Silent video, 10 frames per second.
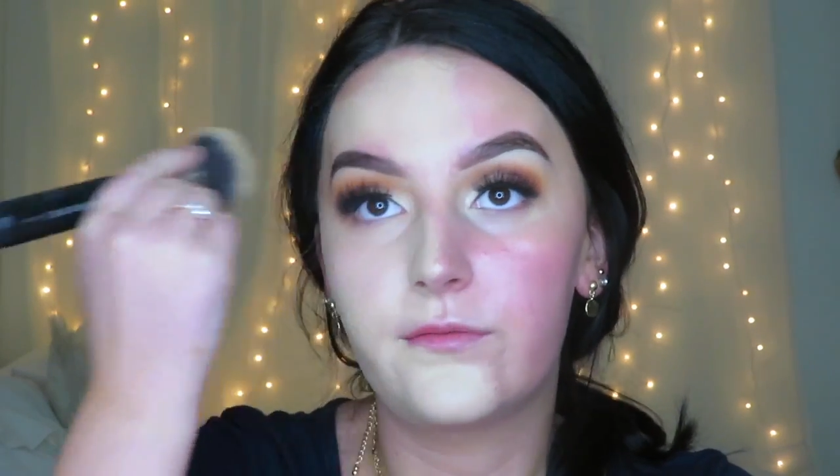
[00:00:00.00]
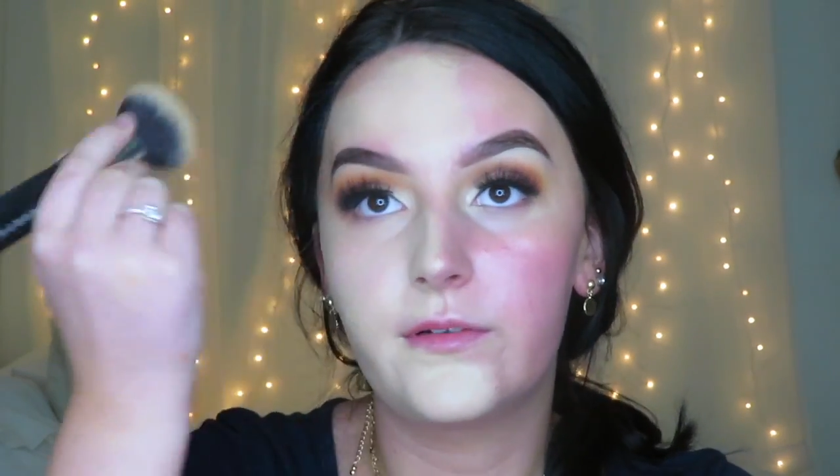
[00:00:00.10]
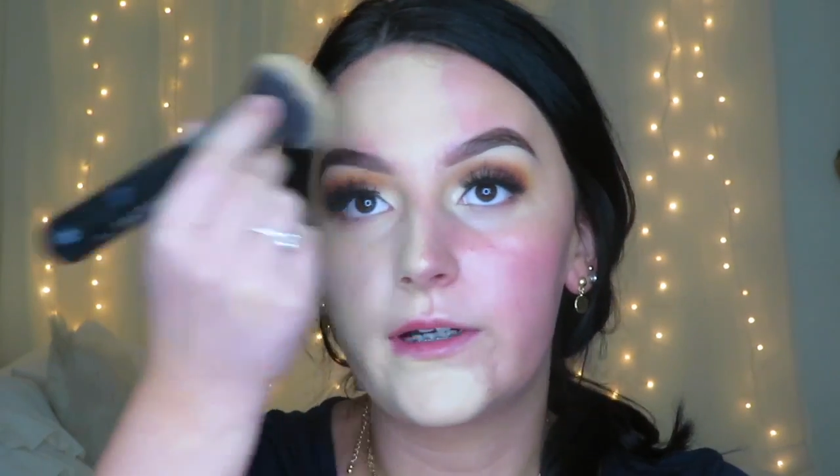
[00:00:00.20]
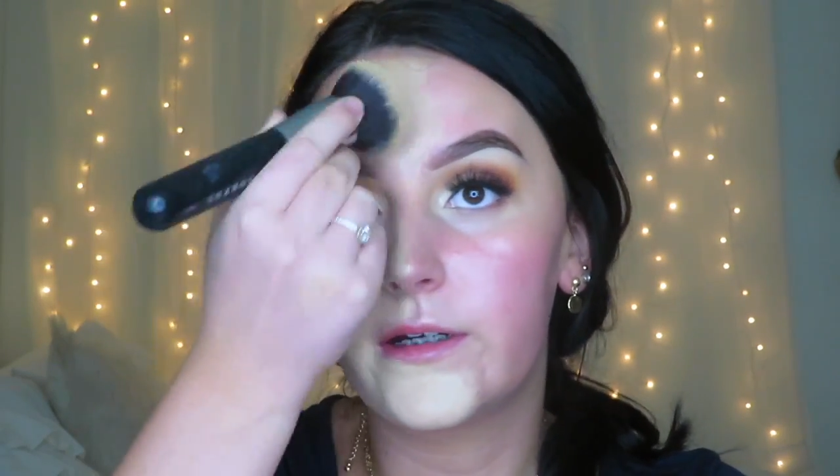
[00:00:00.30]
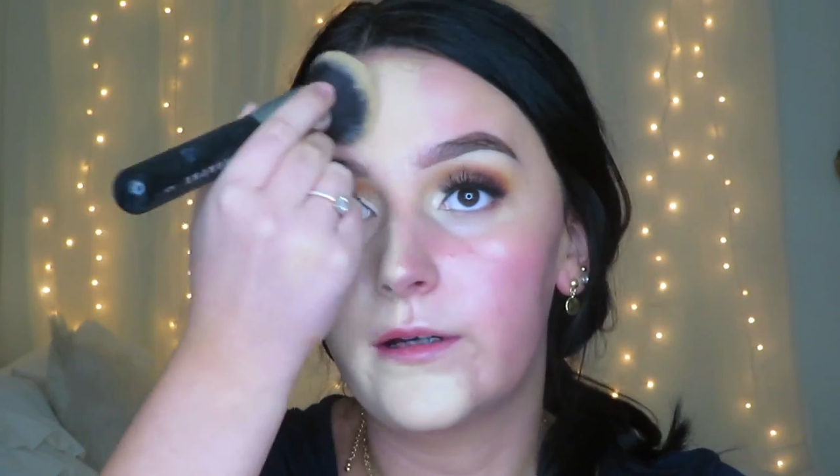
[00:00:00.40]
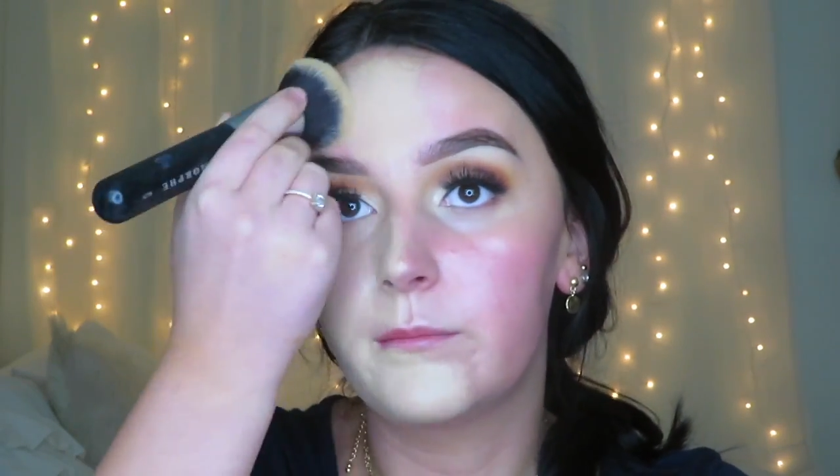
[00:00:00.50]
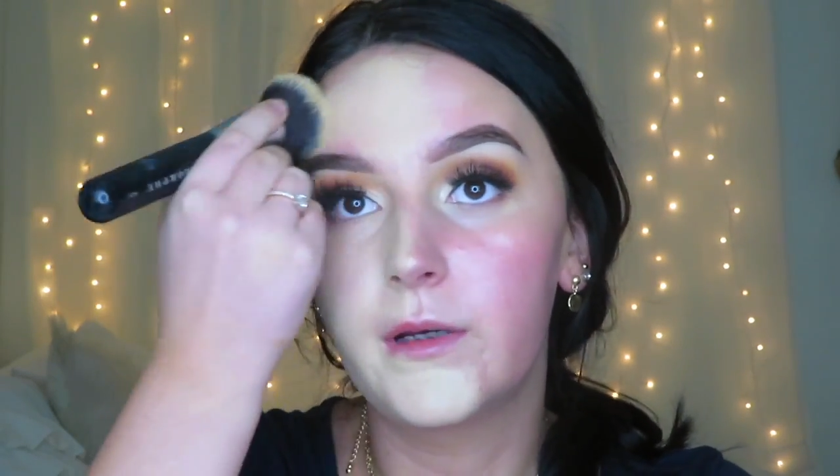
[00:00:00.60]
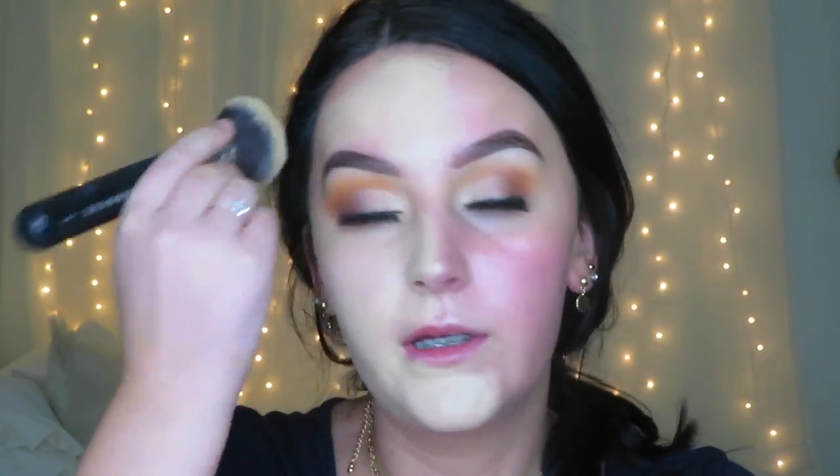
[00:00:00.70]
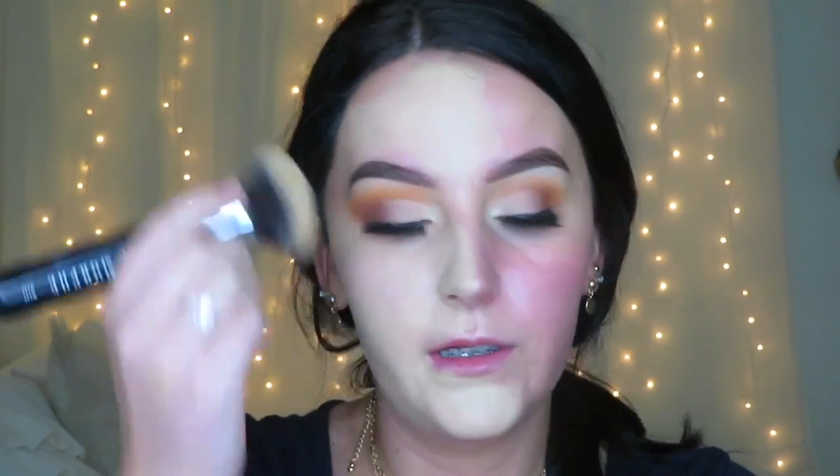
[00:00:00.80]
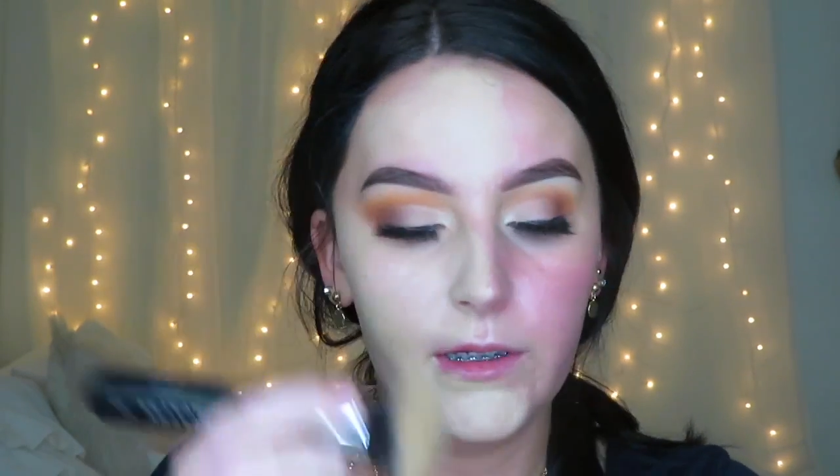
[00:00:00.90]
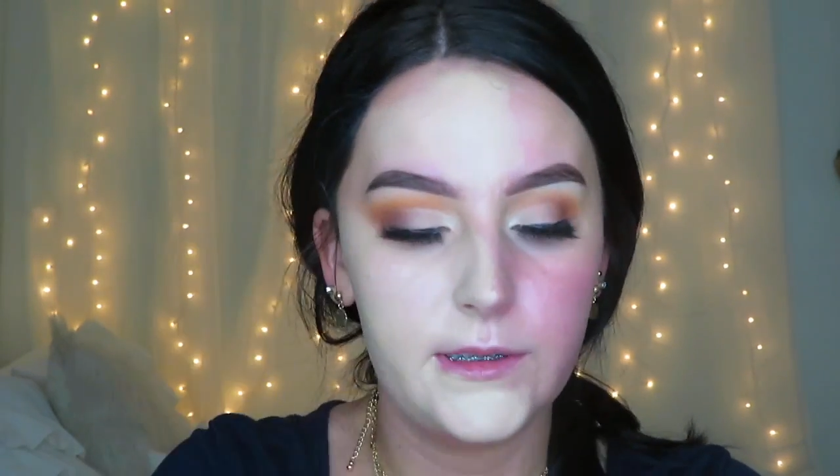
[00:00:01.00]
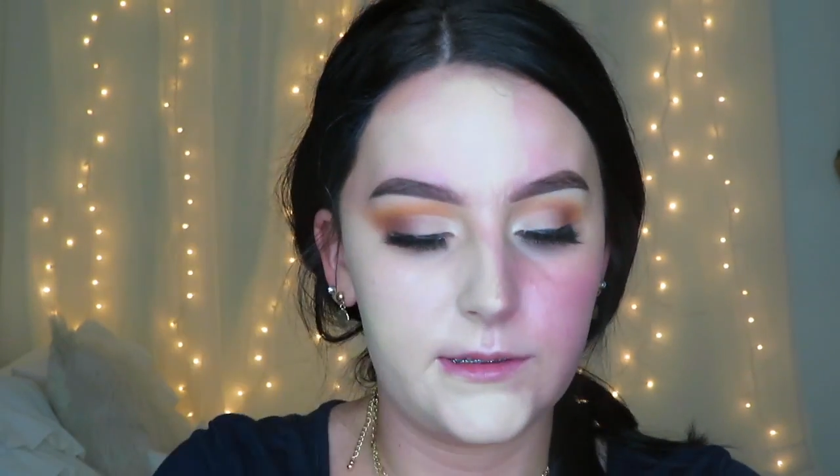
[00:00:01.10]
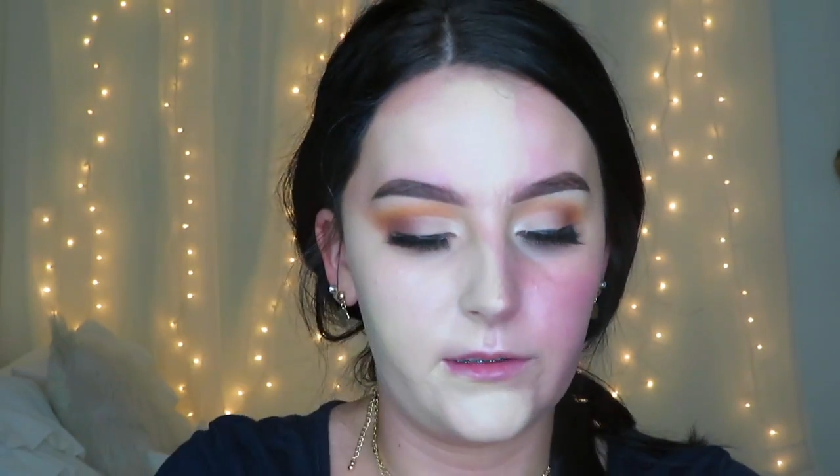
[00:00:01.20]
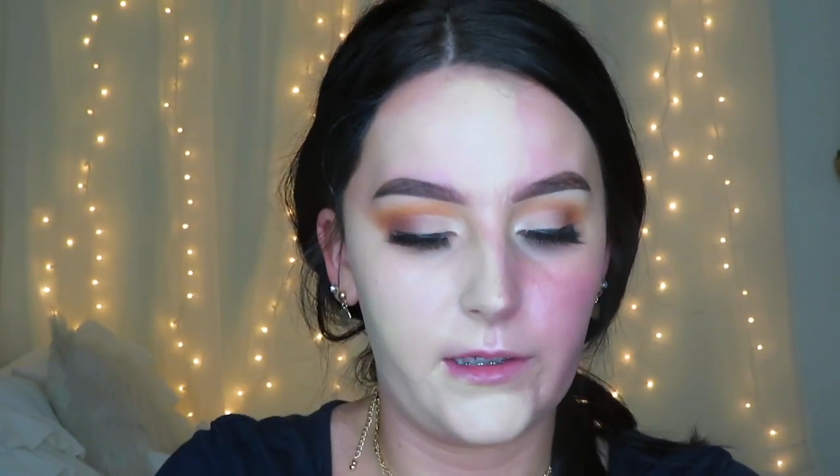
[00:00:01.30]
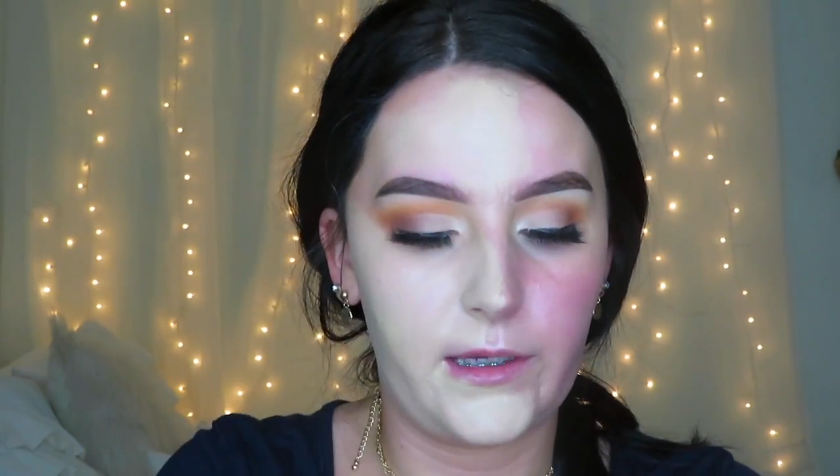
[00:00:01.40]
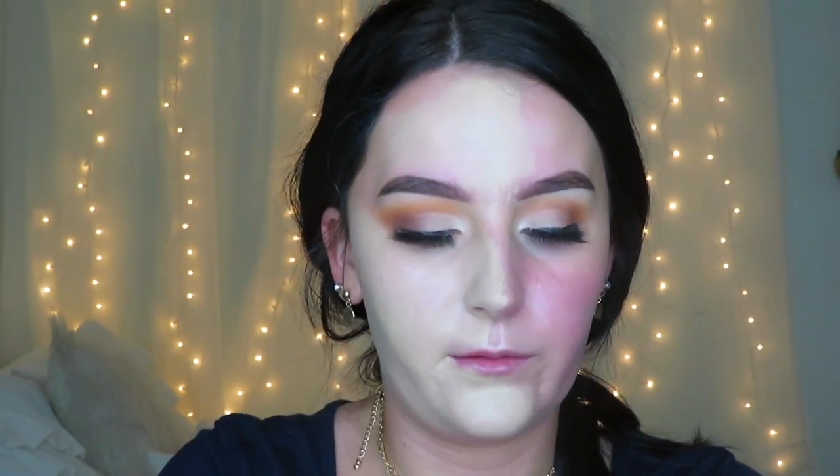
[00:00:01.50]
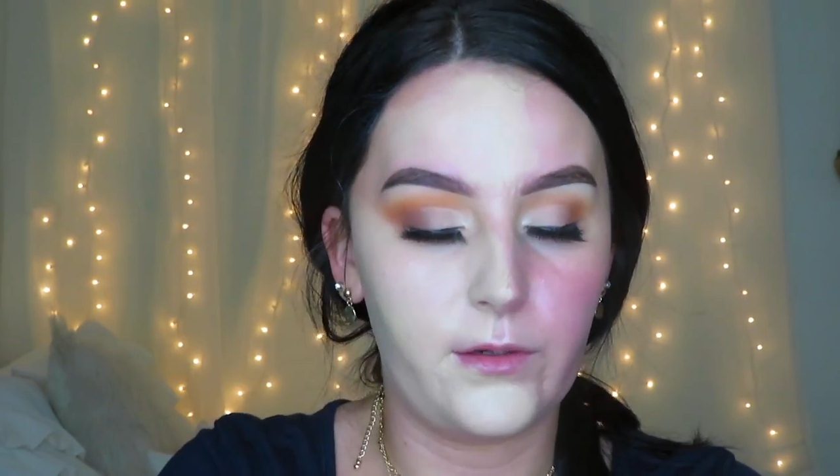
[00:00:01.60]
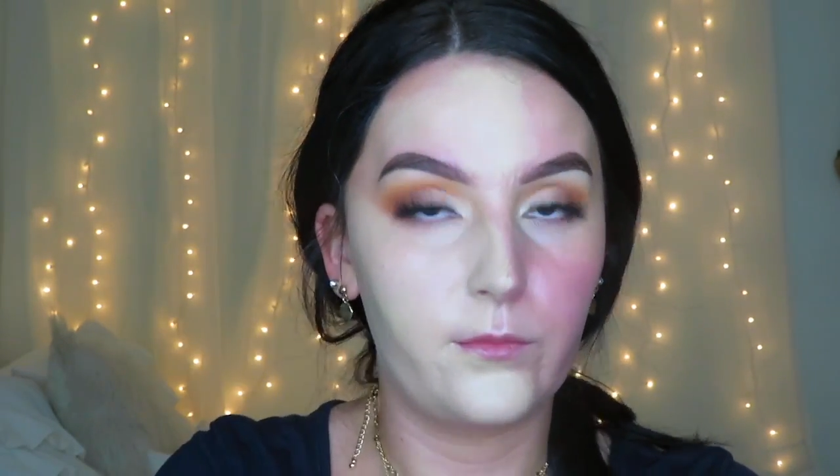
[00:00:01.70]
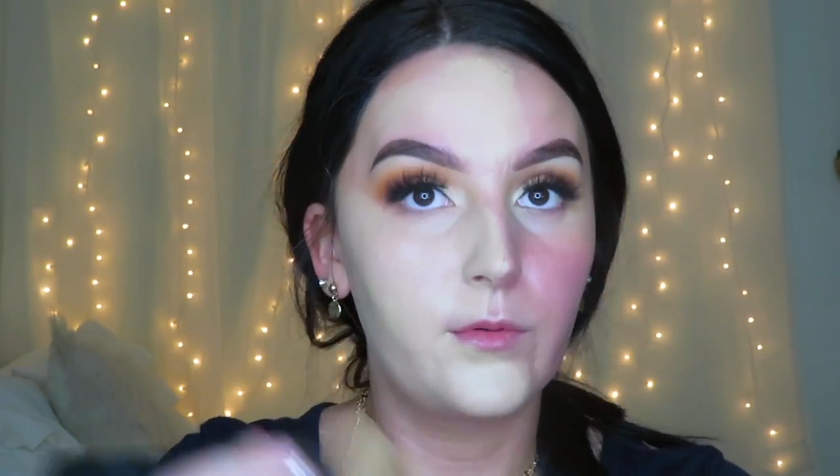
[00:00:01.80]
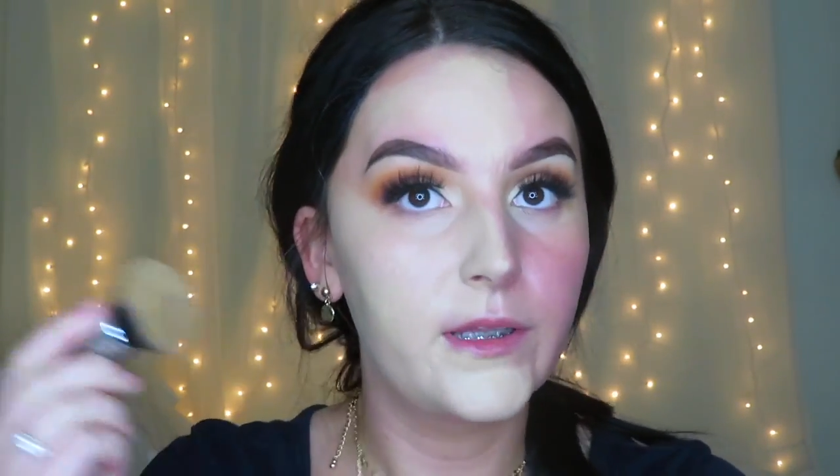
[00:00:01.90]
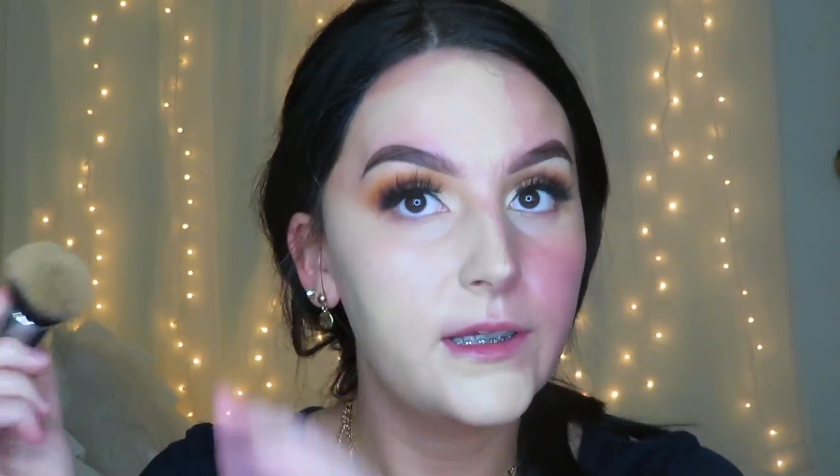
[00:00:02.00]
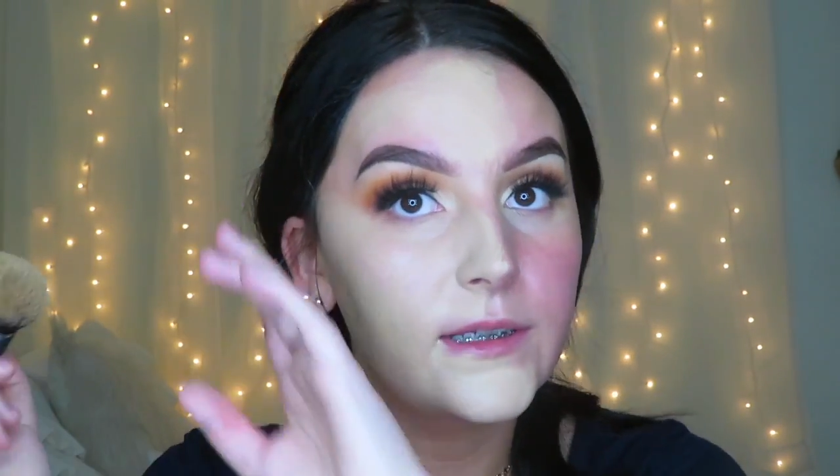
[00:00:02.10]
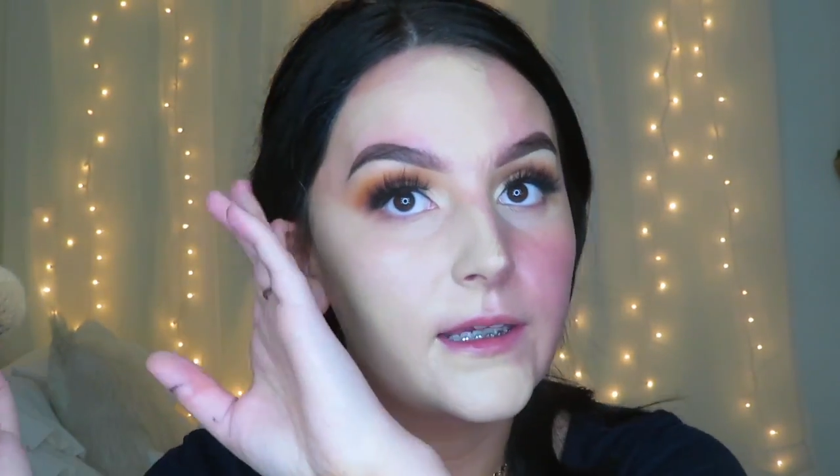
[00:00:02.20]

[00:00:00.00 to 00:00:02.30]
flare up, so you can't really